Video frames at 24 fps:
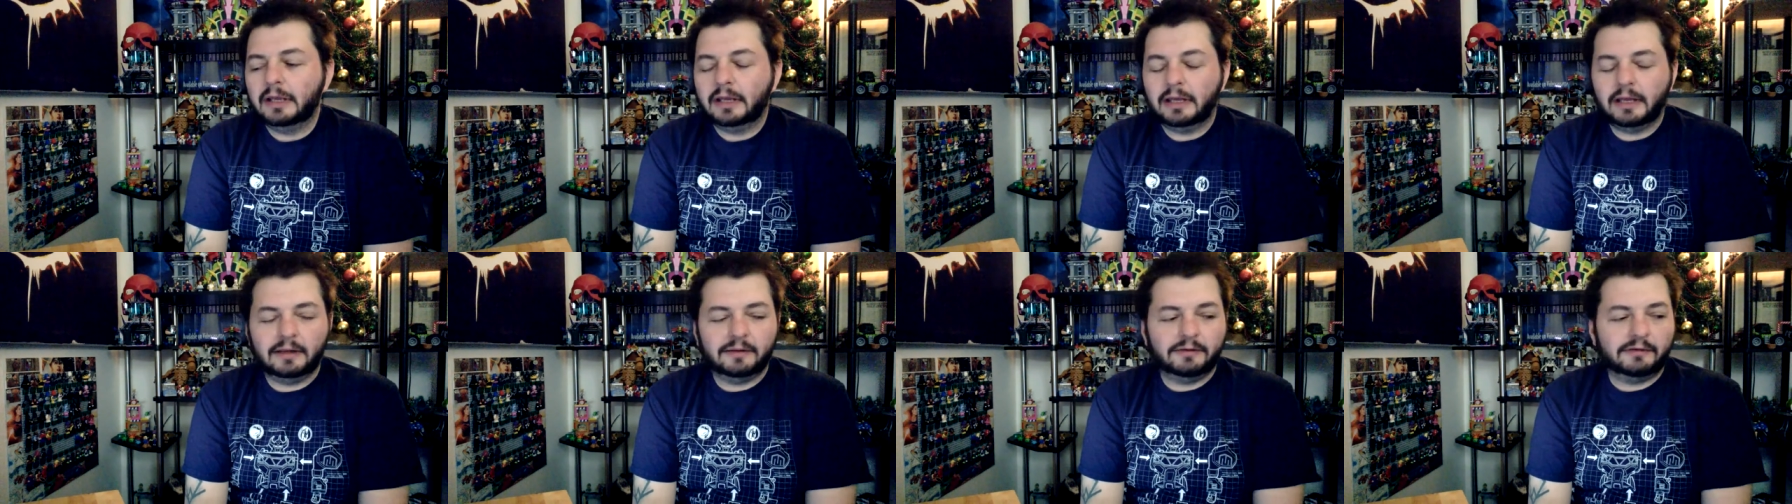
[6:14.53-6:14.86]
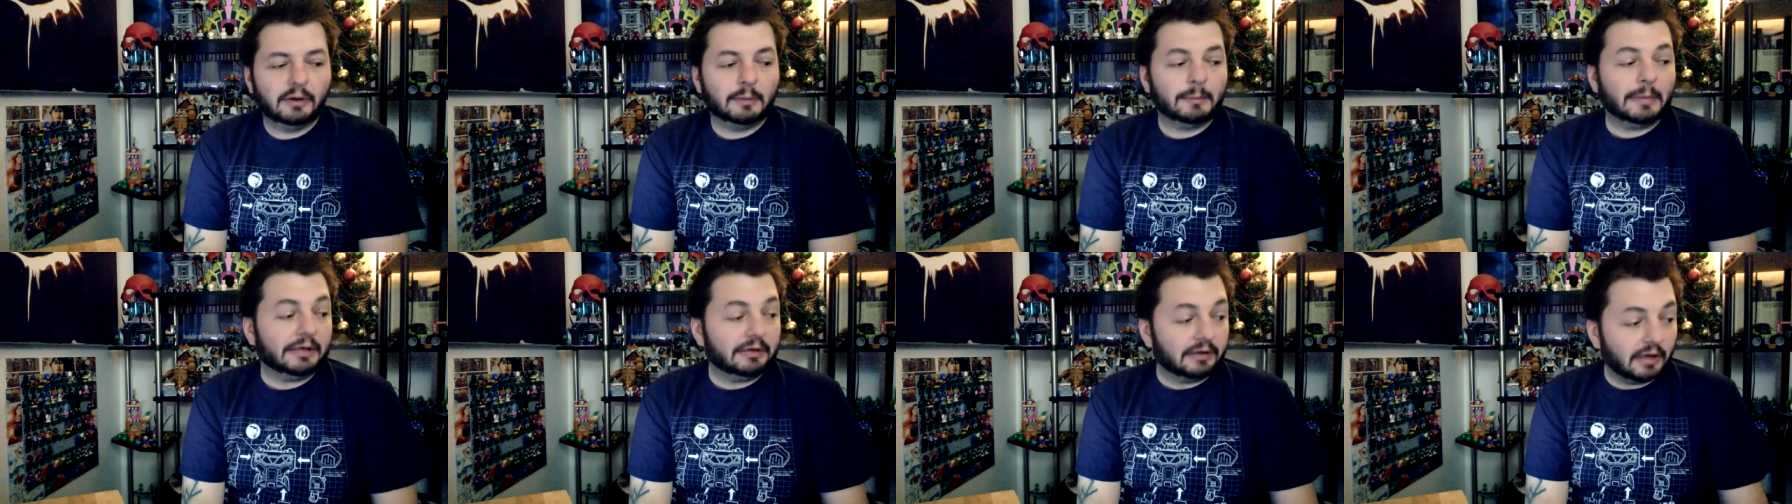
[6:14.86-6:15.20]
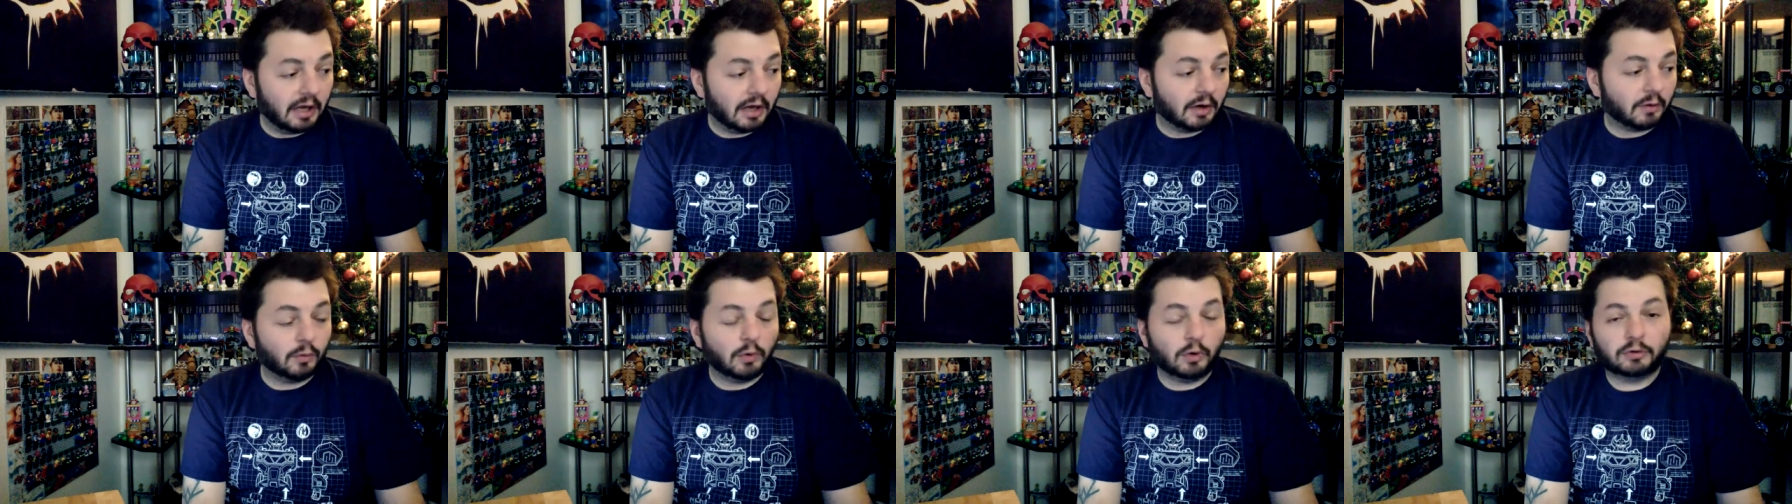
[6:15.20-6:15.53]
until my
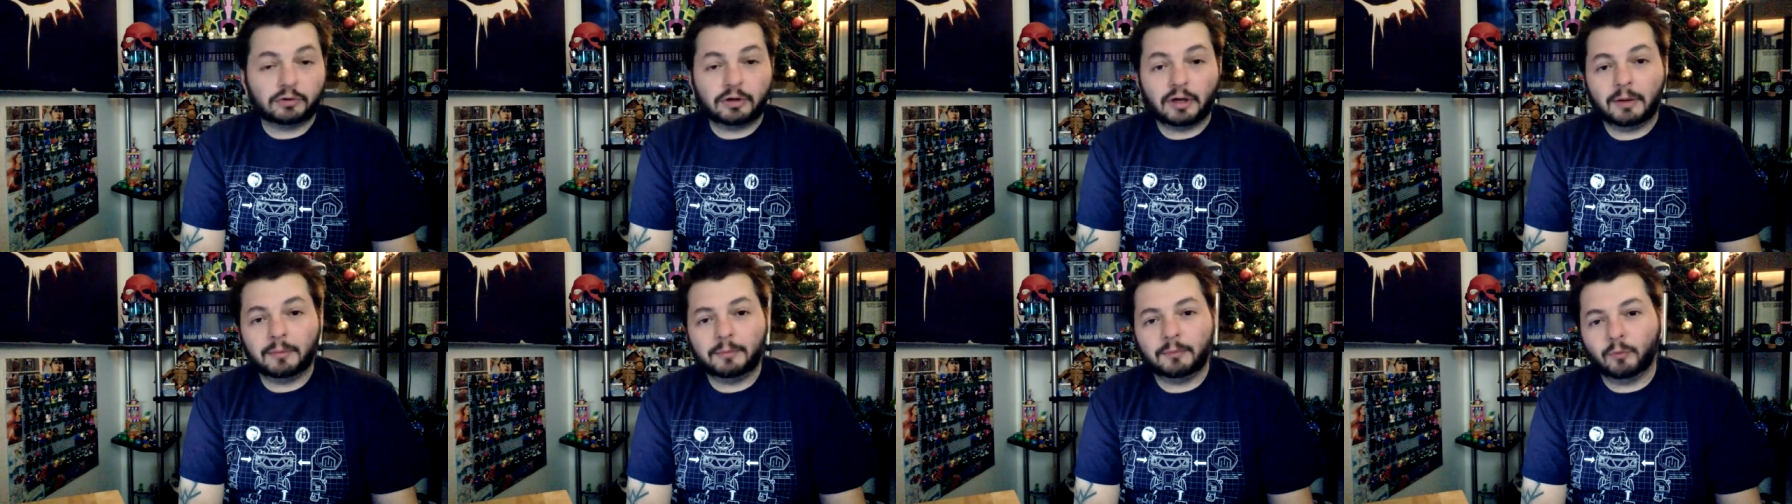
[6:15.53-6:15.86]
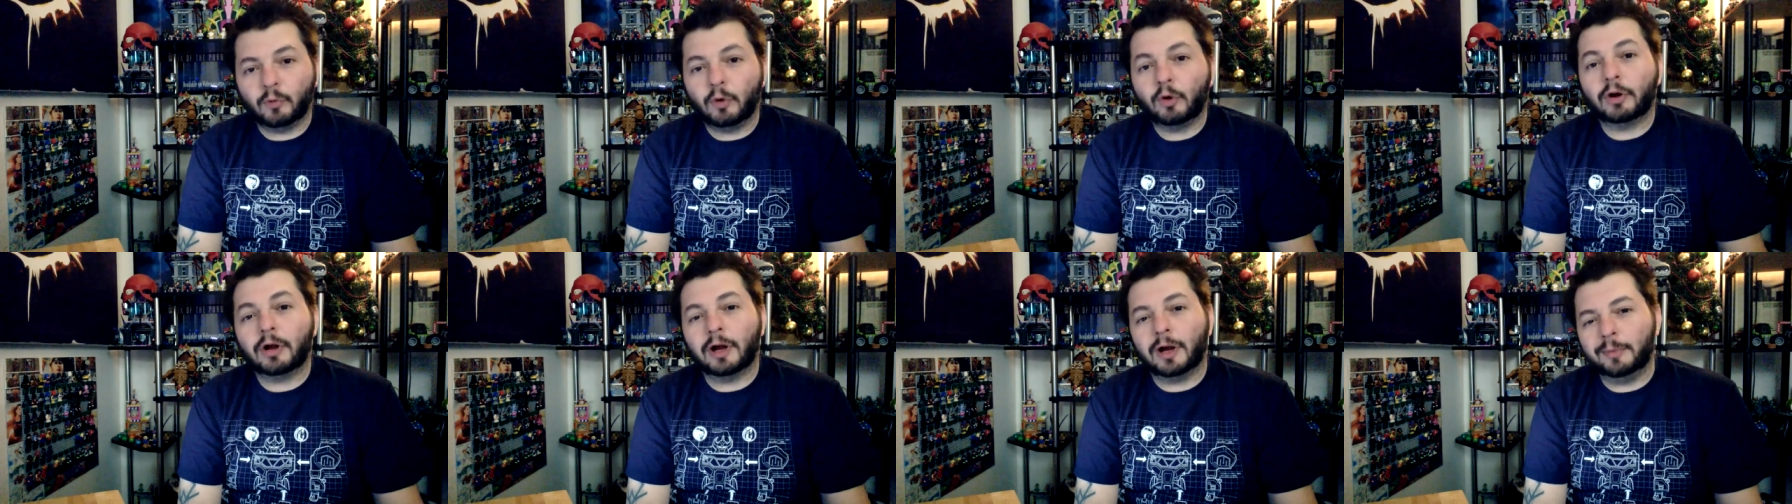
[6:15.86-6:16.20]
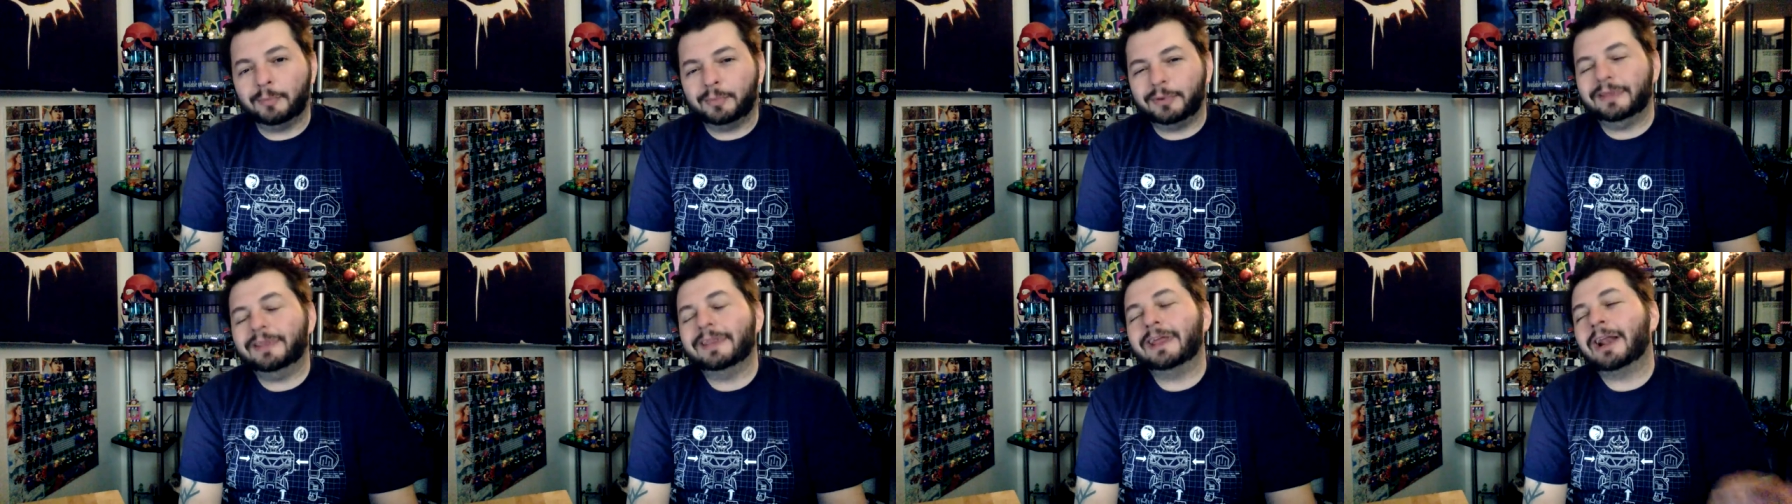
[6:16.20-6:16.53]
dog woke up woke
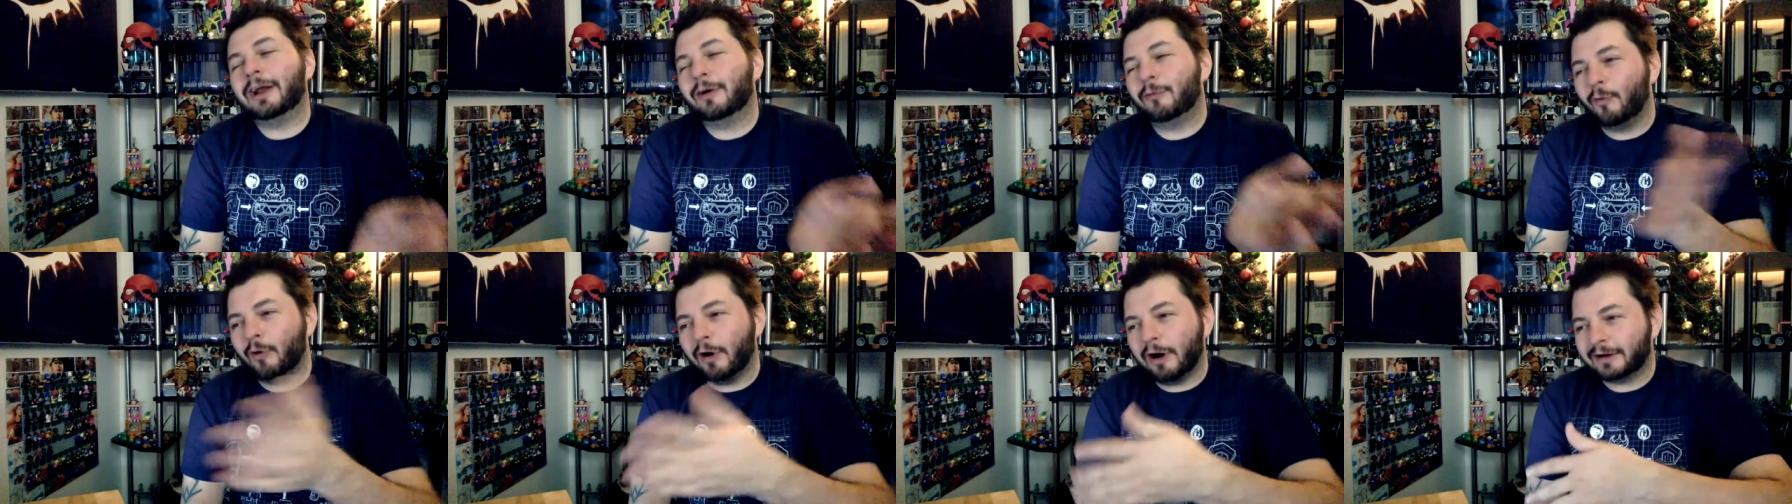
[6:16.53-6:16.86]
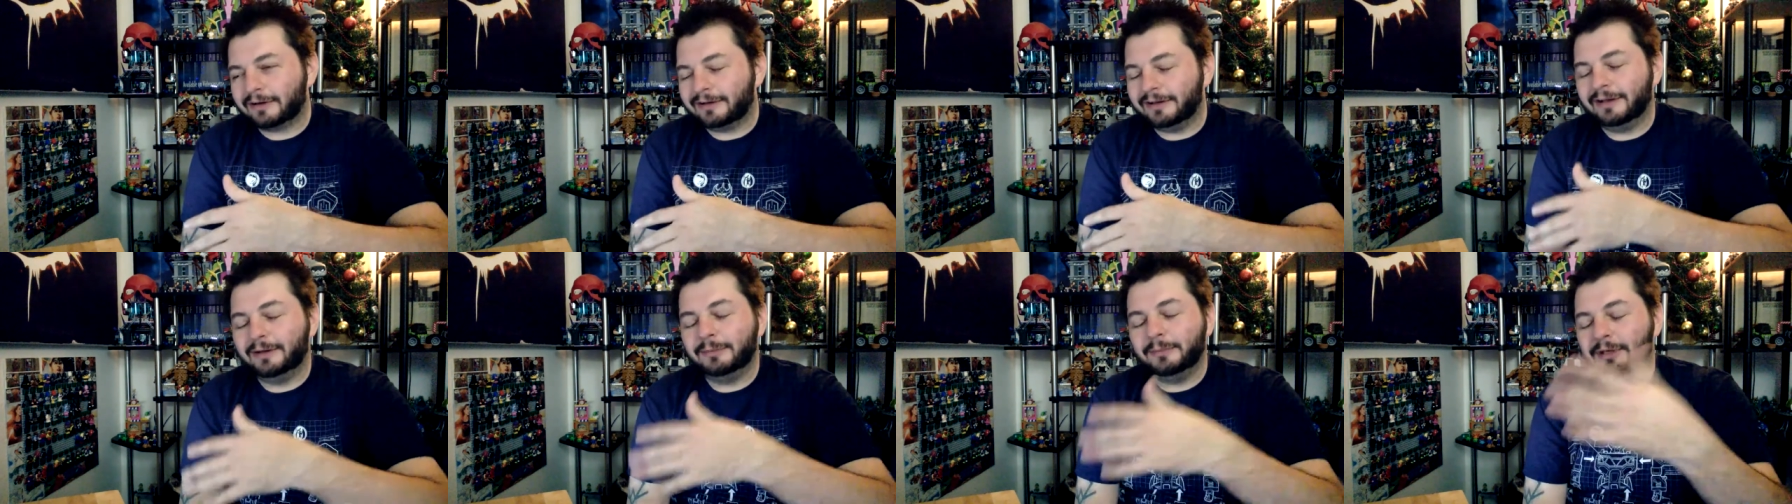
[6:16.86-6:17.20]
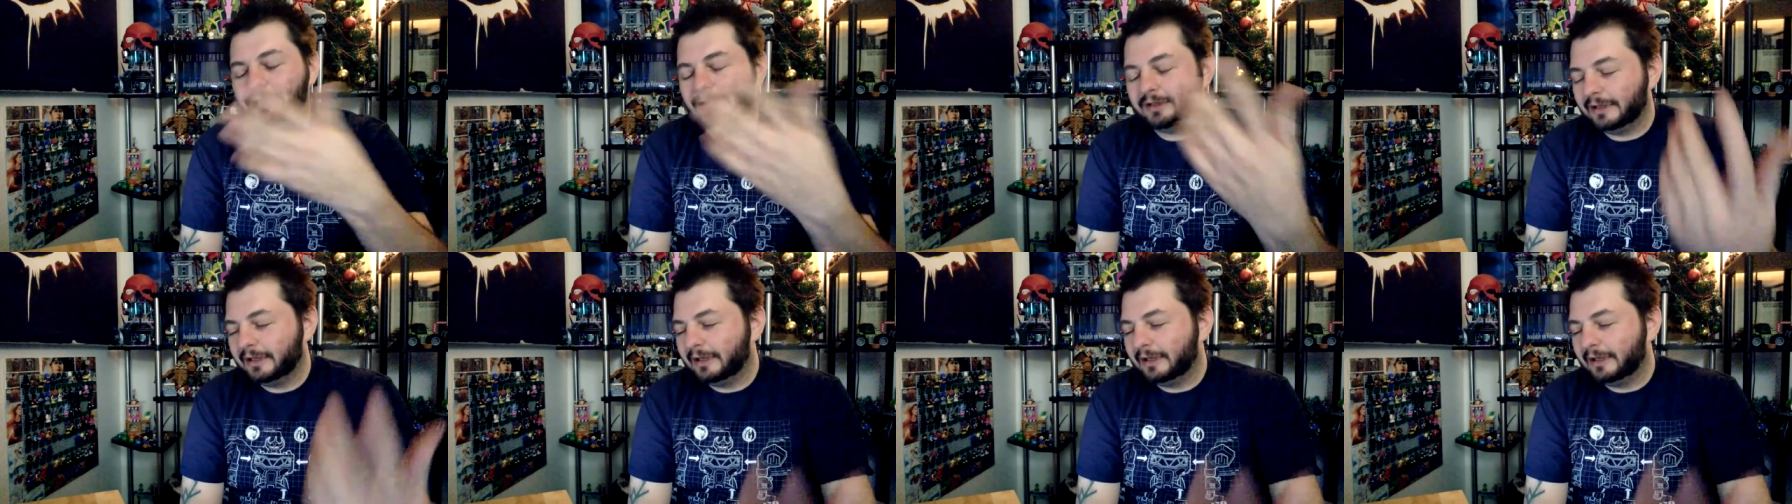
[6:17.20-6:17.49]
up and then I walked him and